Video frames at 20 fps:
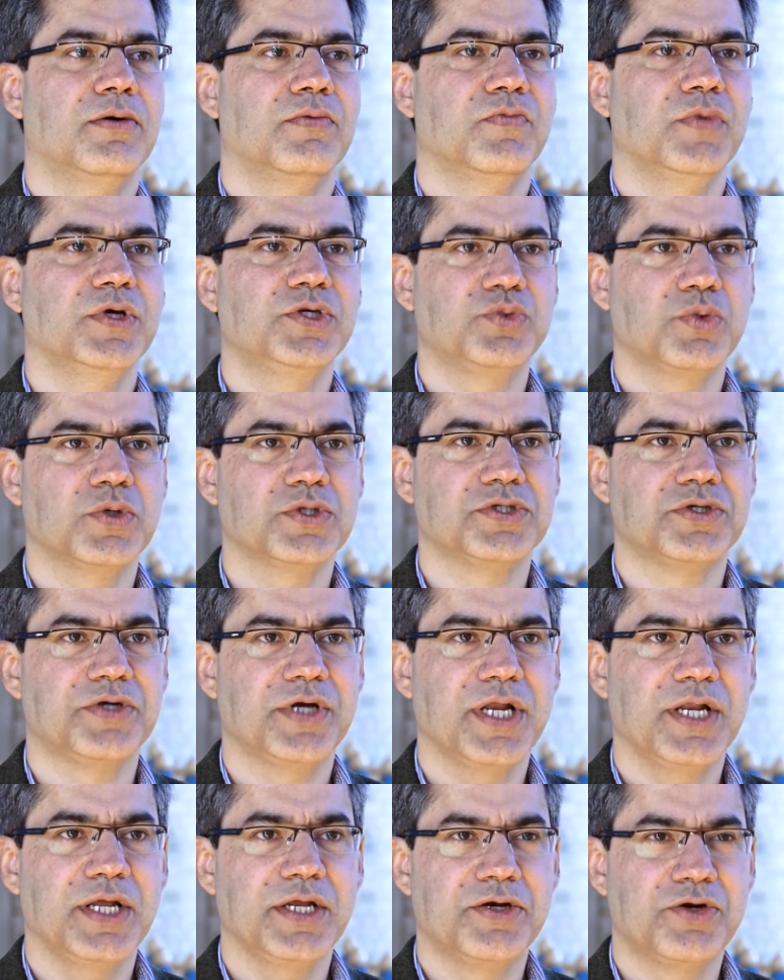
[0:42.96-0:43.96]
which was
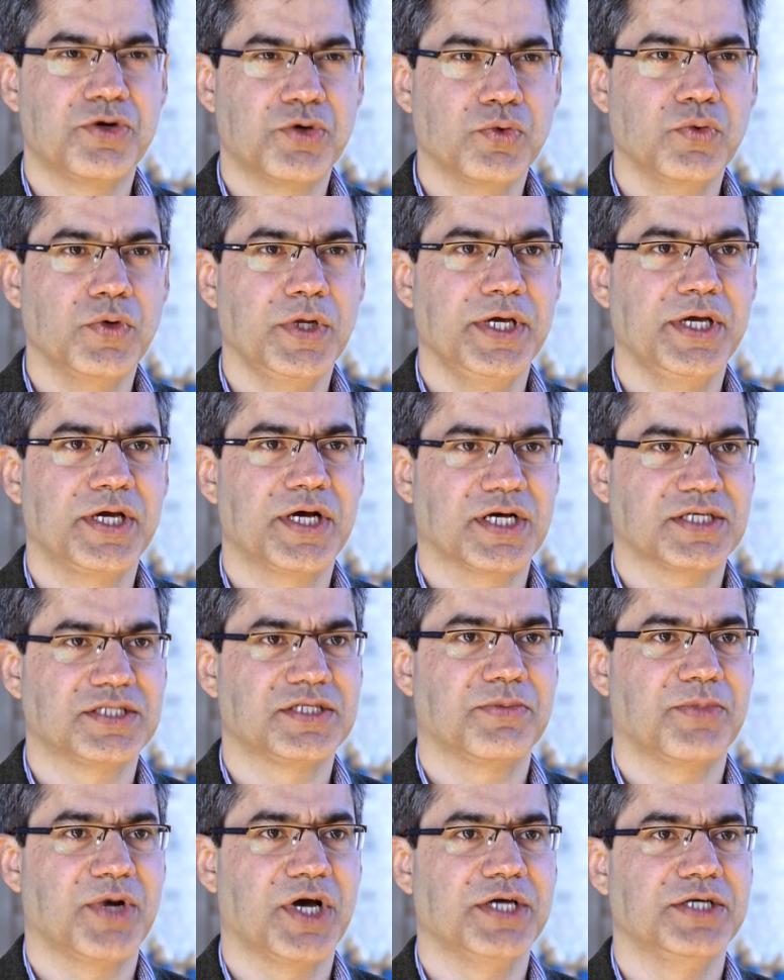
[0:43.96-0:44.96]
really truly
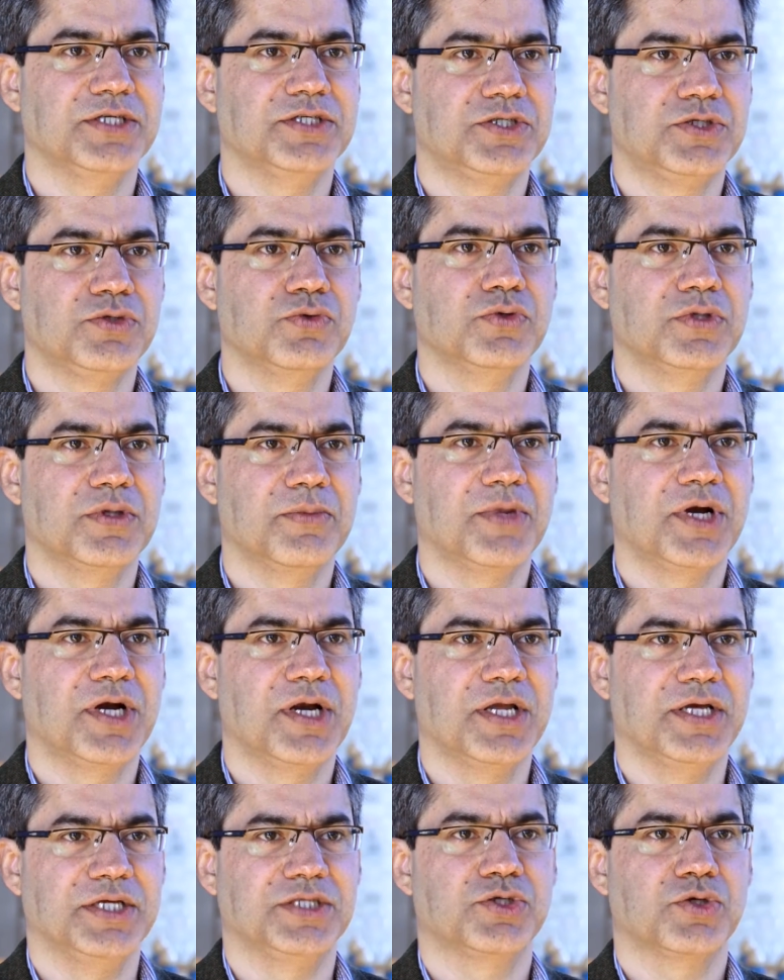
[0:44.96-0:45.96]
customized to the
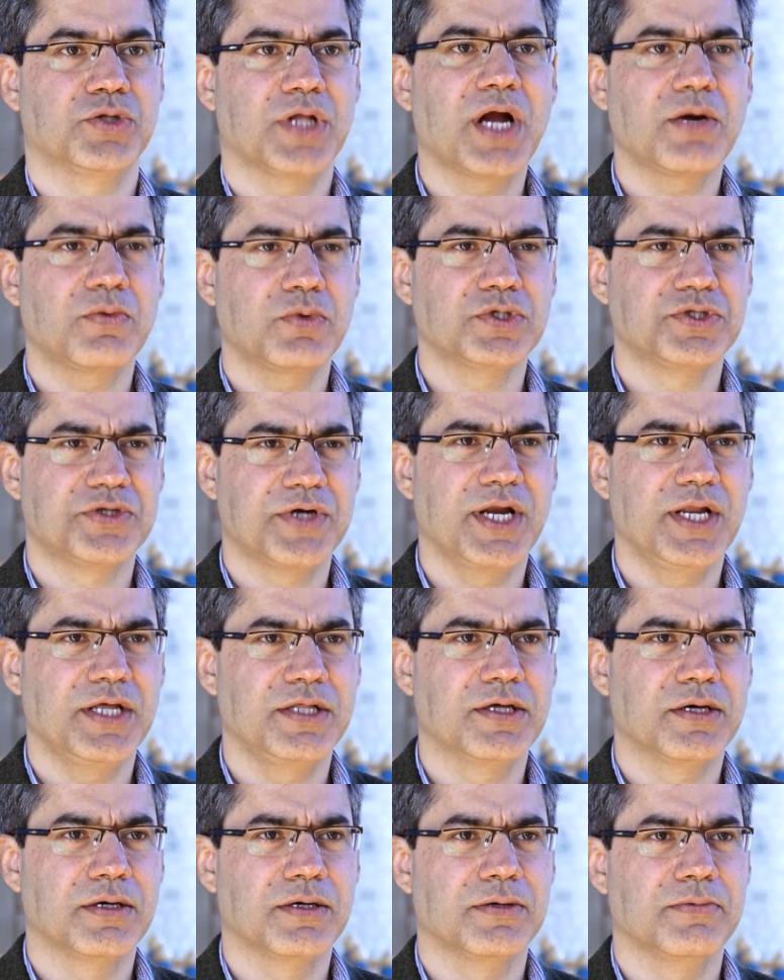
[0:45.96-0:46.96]
Middle East. So that was really
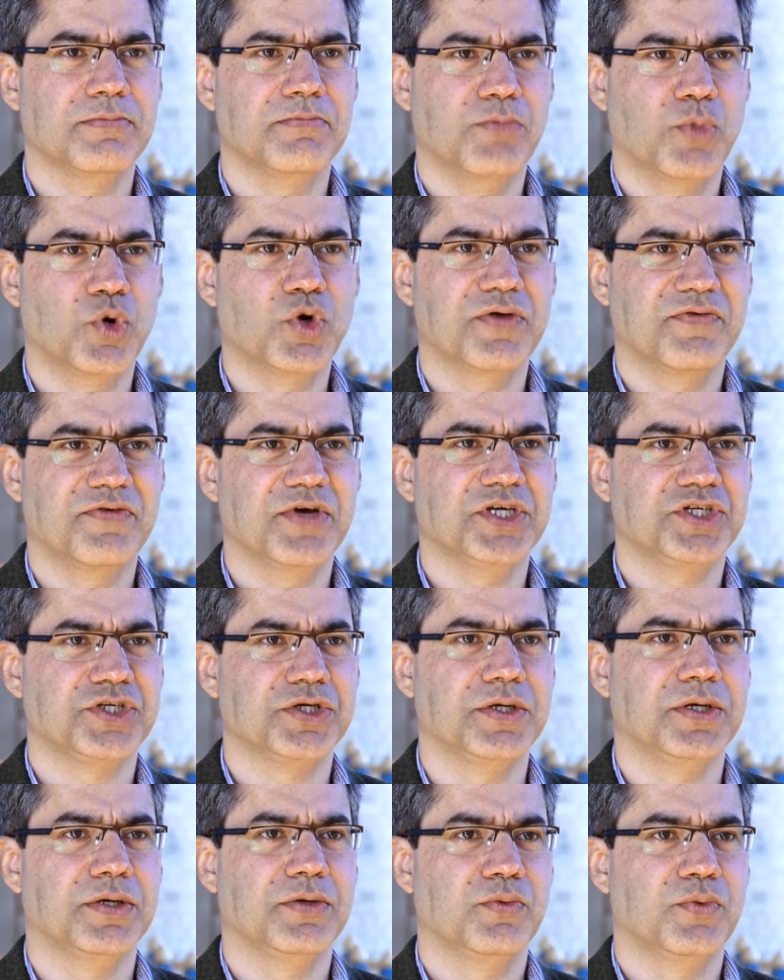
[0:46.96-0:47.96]
the
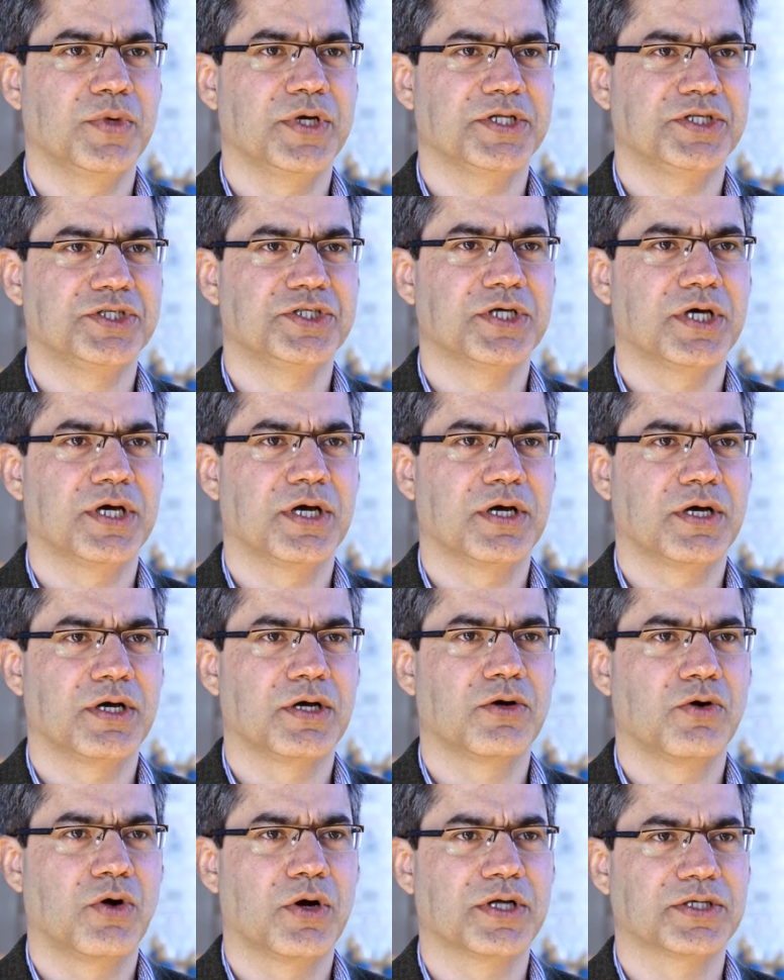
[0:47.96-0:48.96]
motivation which
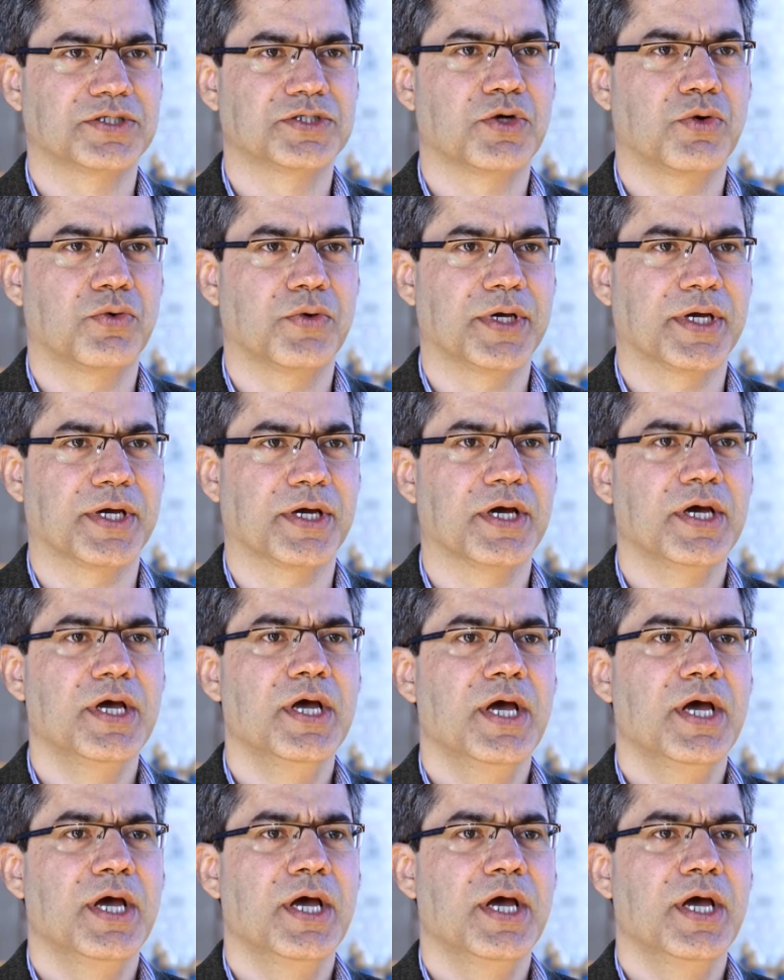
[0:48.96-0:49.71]
got us going.